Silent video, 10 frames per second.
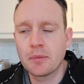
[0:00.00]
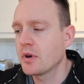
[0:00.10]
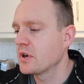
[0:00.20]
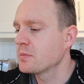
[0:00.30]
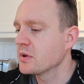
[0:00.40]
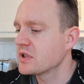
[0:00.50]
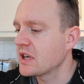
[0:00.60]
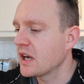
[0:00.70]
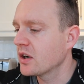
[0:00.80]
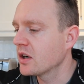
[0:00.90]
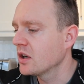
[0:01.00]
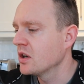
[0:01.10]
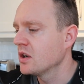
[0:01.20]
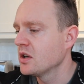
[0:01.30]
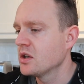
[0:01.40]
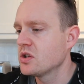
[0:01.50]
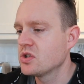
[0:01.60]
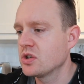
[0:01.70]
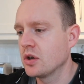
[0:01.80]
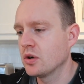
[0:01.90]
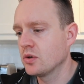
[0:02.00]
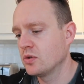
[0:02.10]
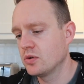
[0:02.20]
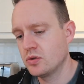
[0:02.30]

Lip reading: I'm going to put together. So